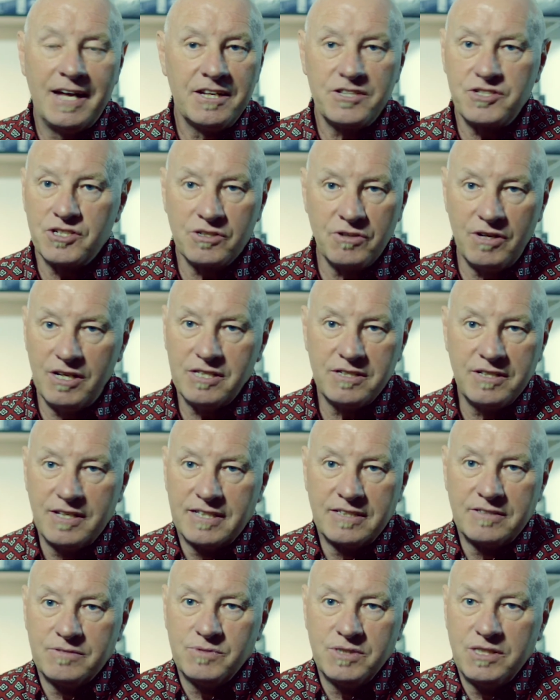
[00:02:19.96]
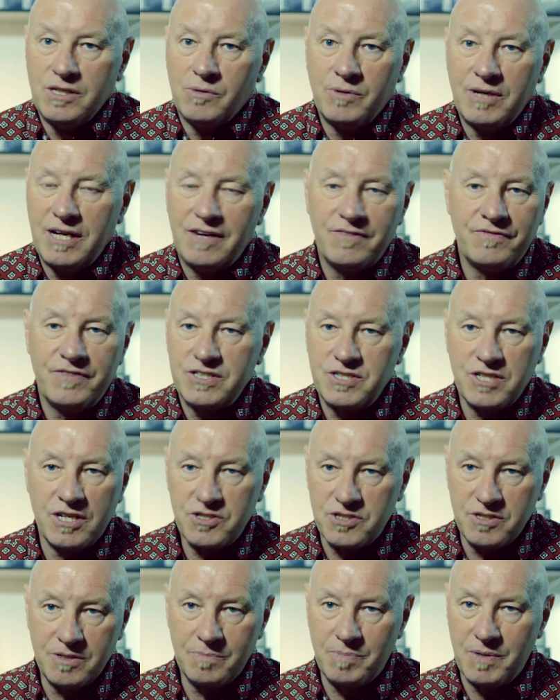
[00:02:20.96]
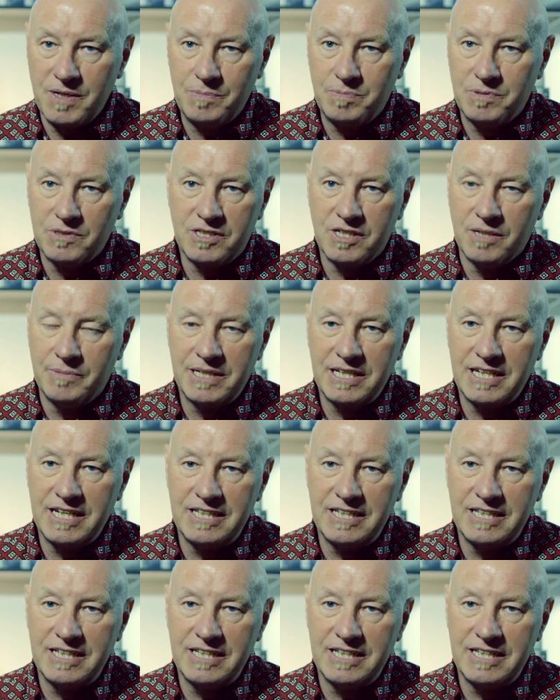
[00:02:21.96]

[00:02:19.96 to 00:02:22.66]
And that's a great thing. You know, we have fantastic people coming